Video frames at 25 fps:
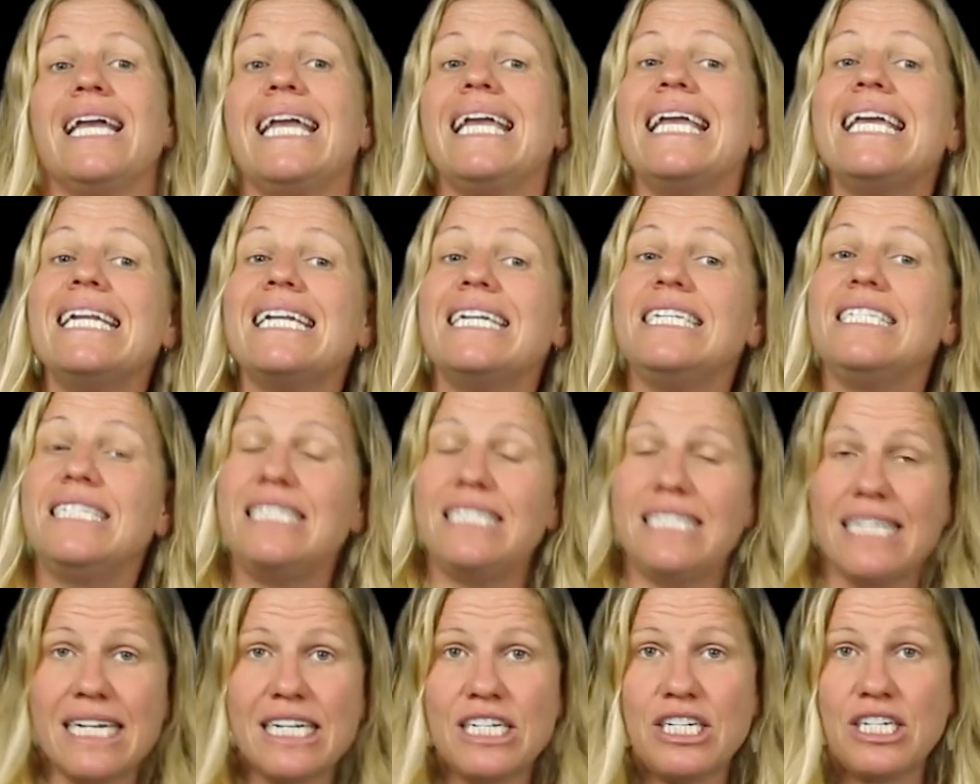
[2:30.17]
In
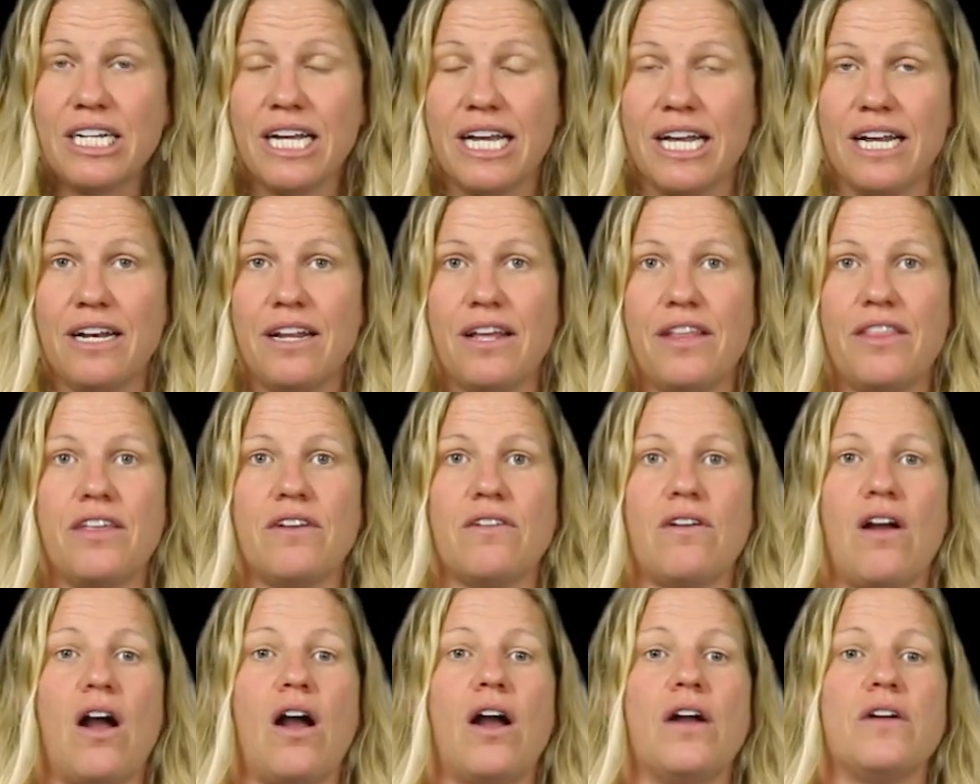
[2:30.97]
addition,
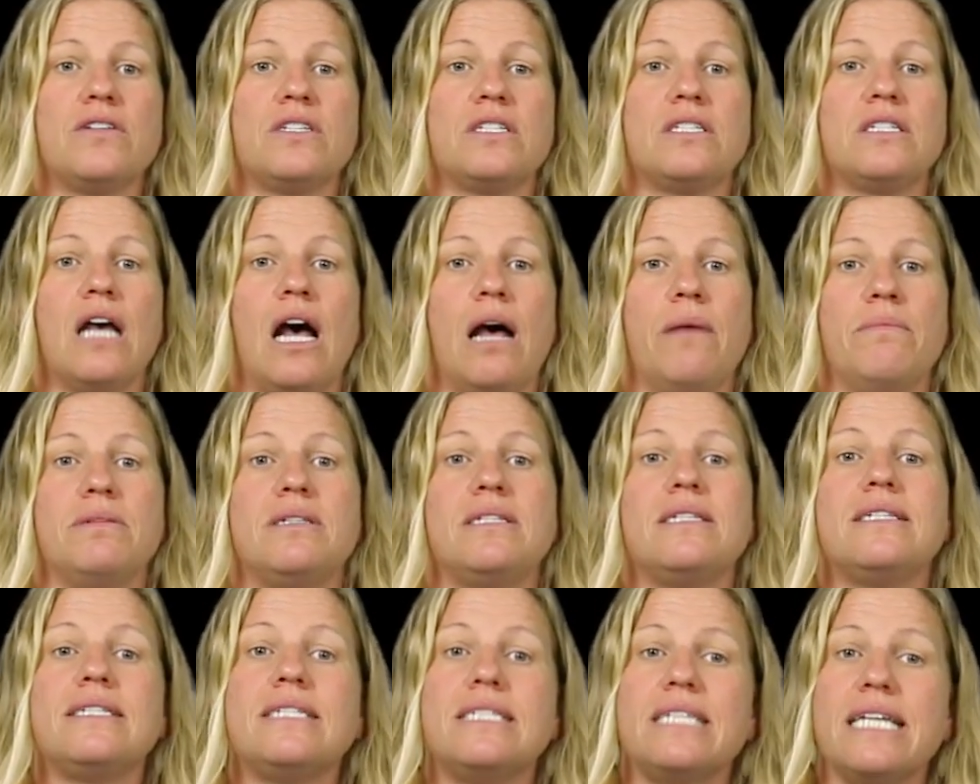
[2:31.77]
there are some
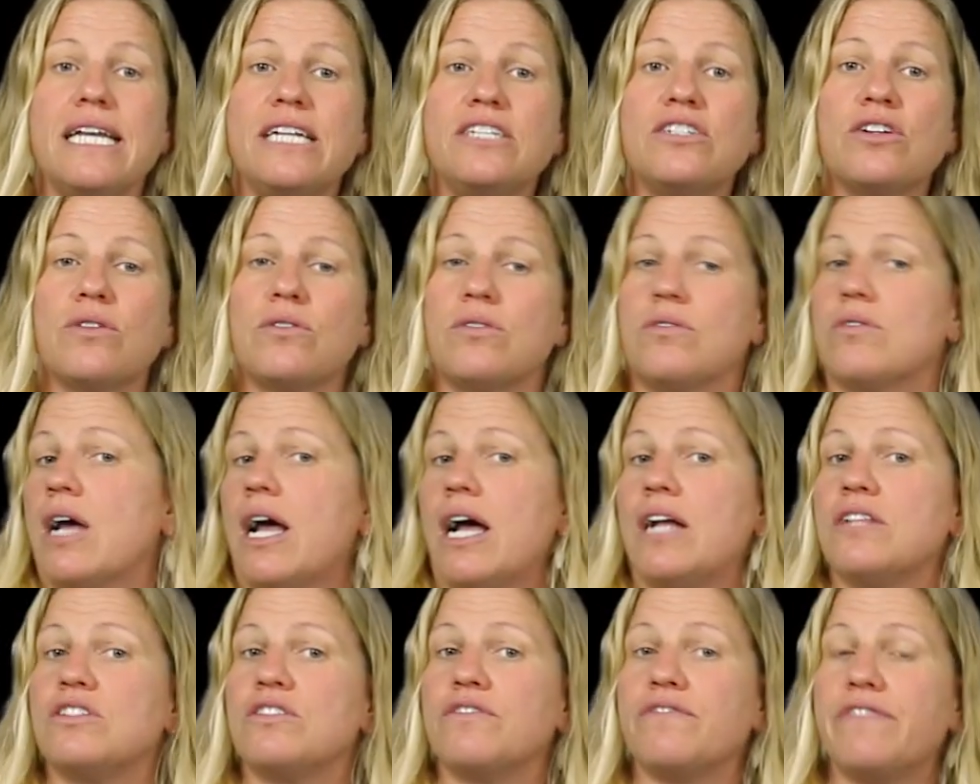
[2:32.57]
sea turtle
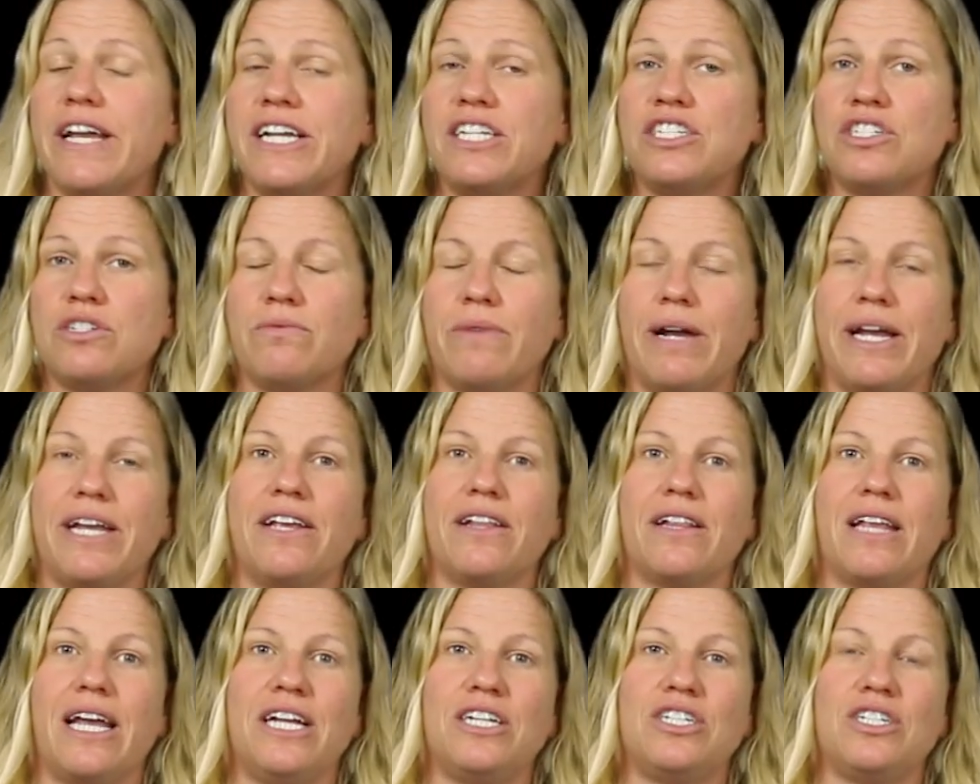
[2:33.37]
conservation
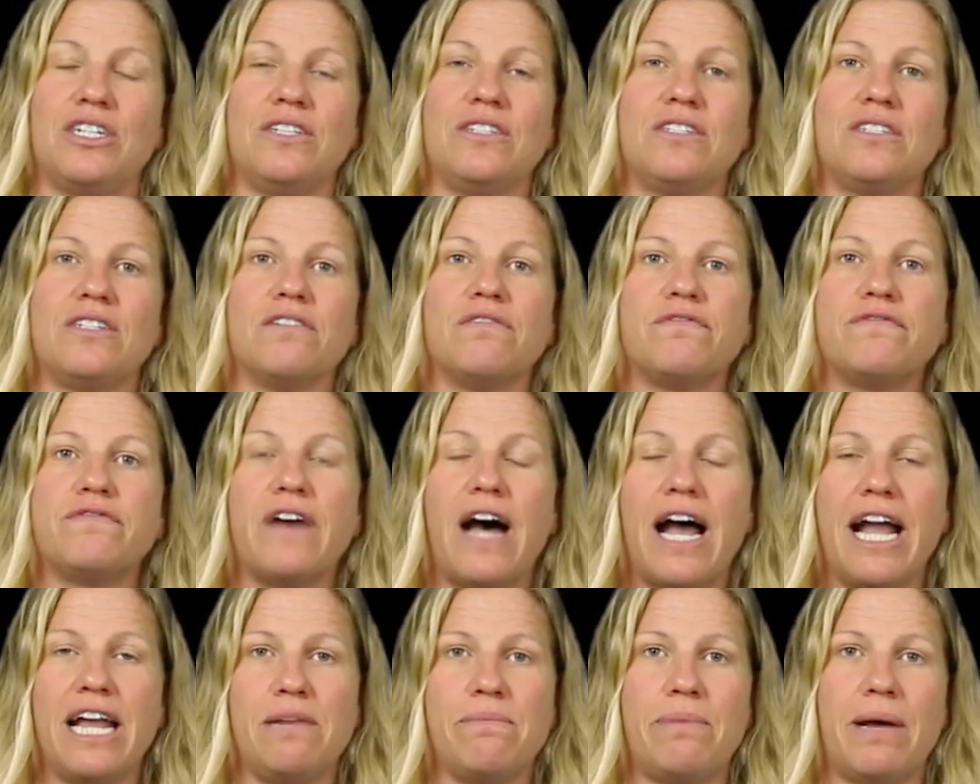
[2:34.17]
regulations
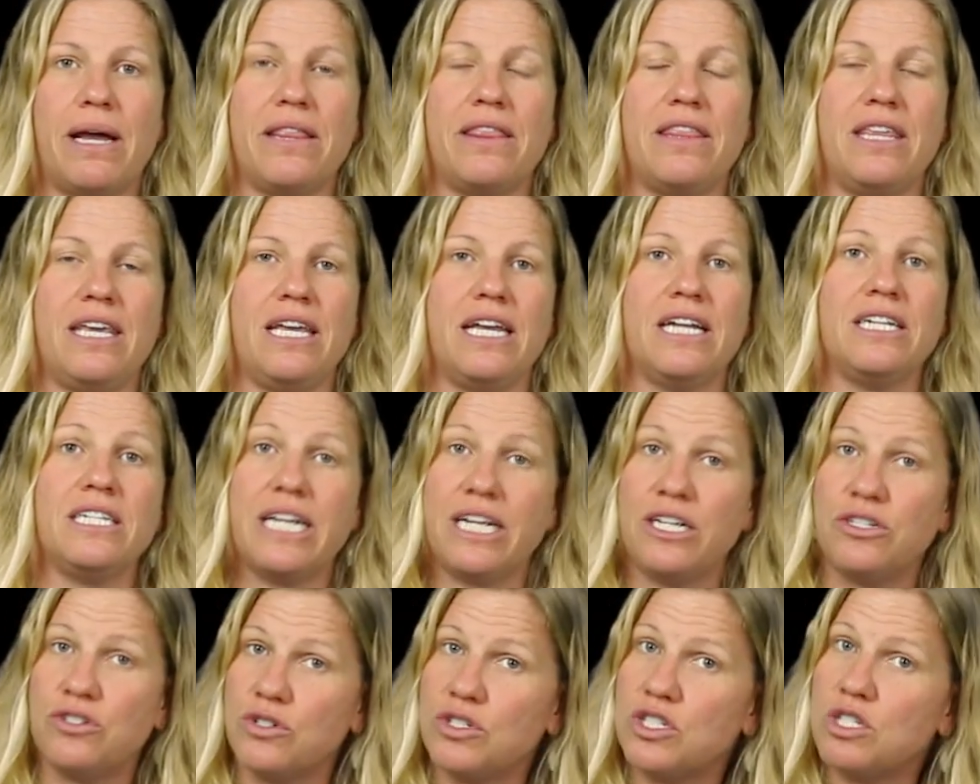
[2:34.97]
defined by the
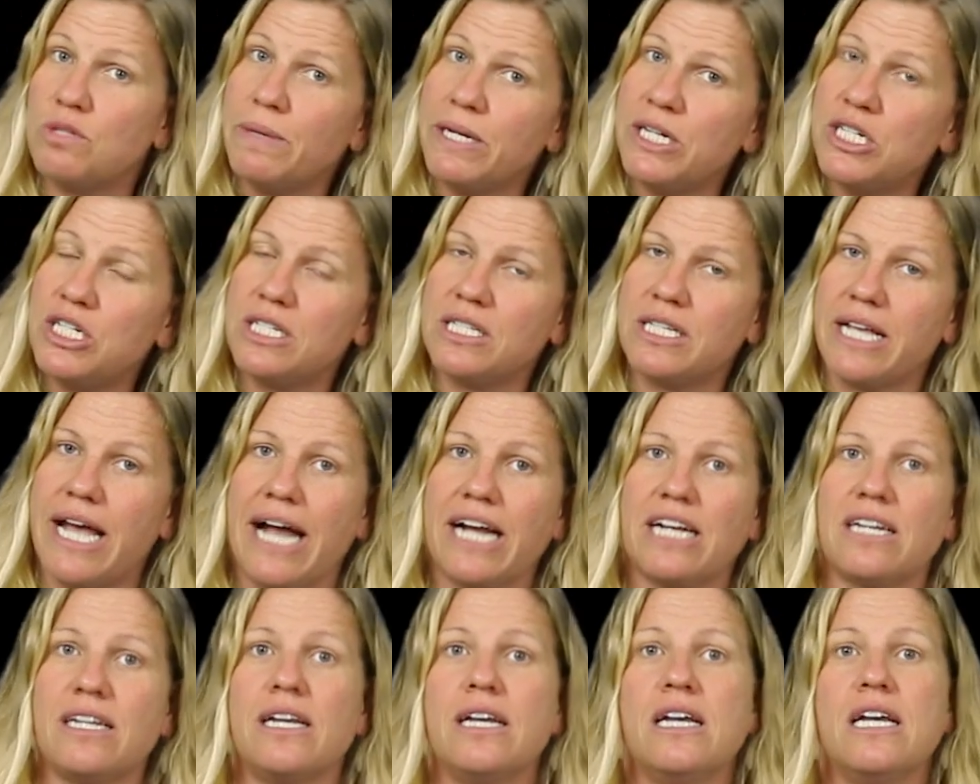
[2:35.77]
Endangered Species
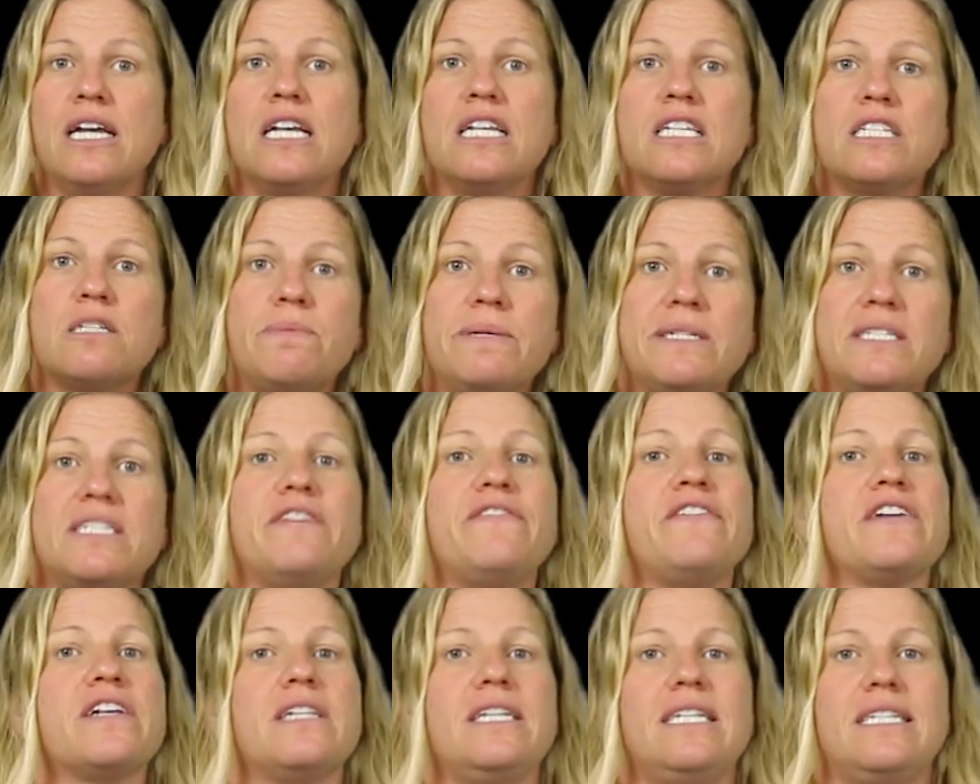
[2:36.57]
Act,
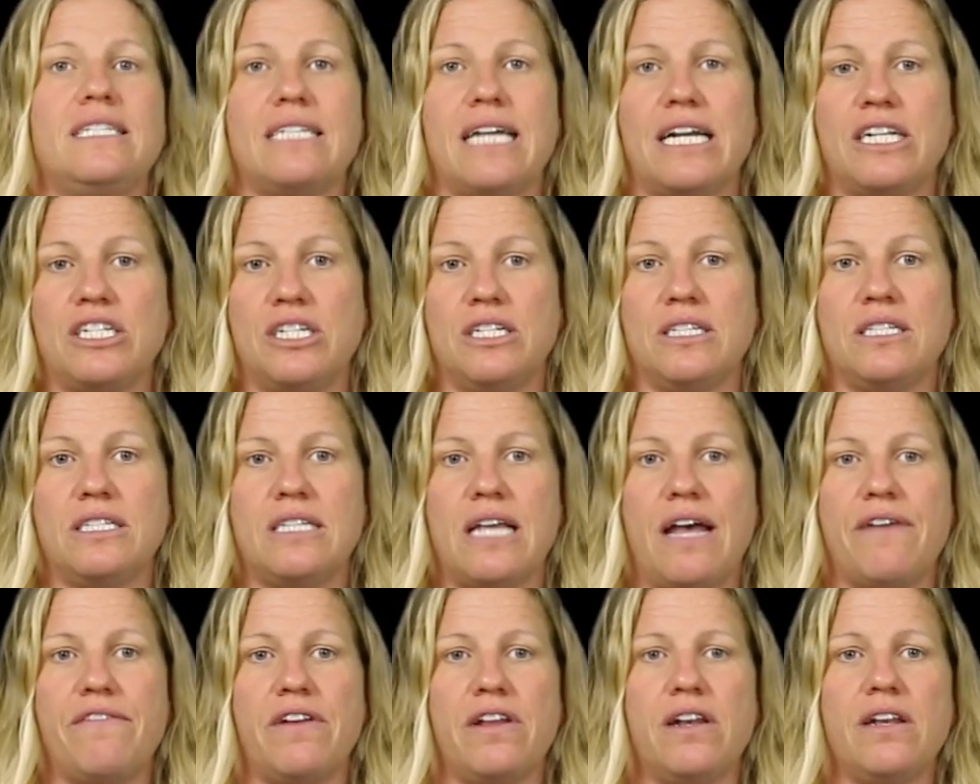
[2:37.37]
specifically Section
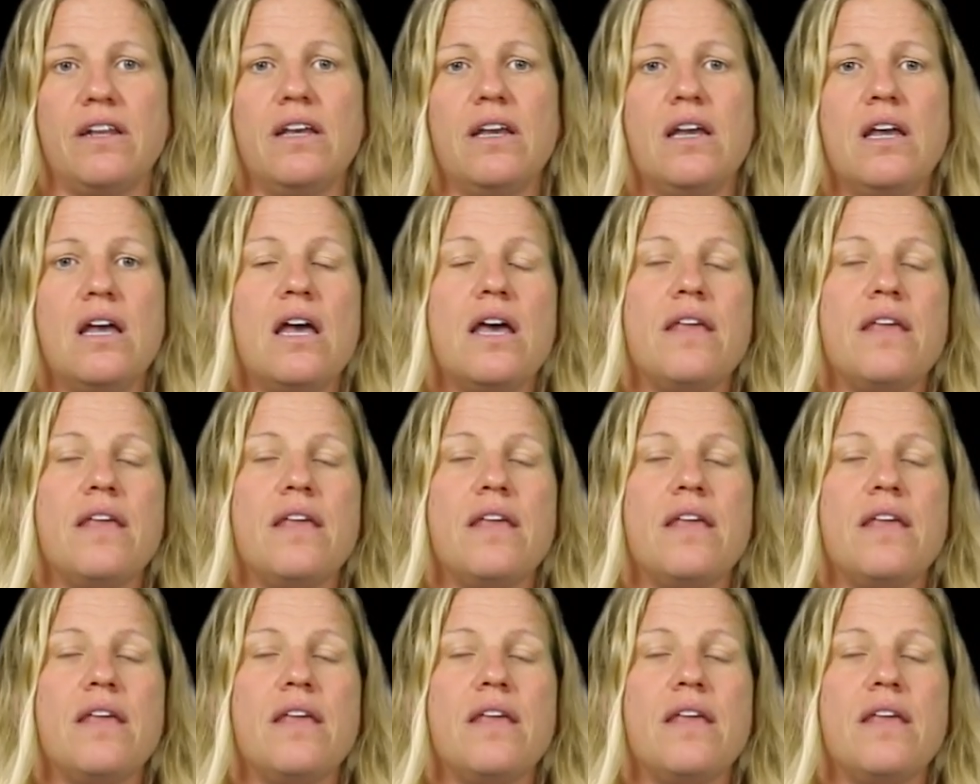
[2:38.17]
7,